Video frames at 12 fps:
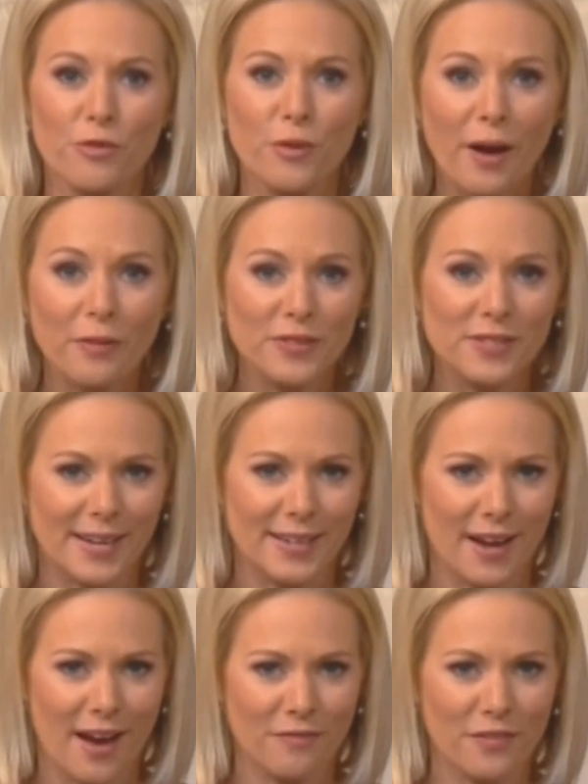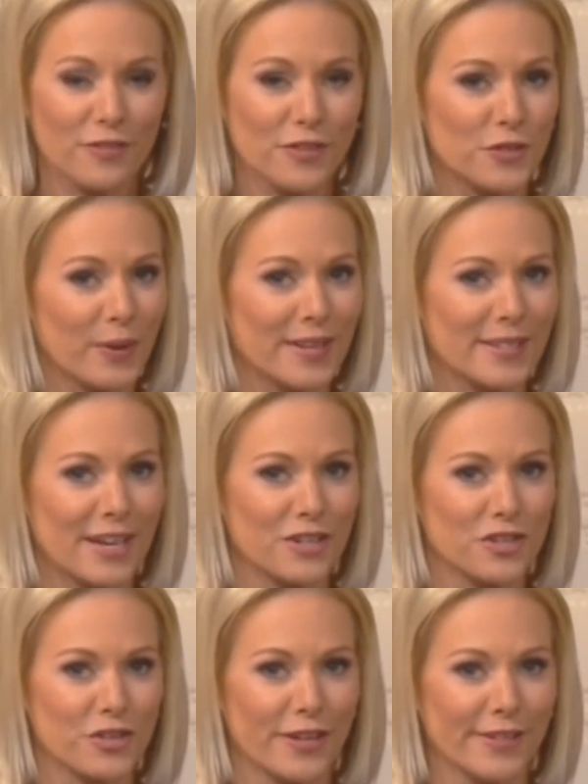throughout the second half of the 20th
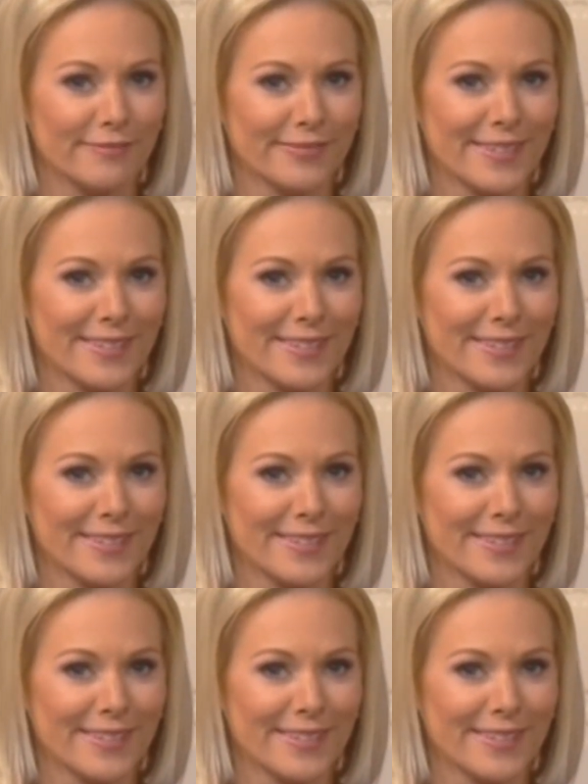century.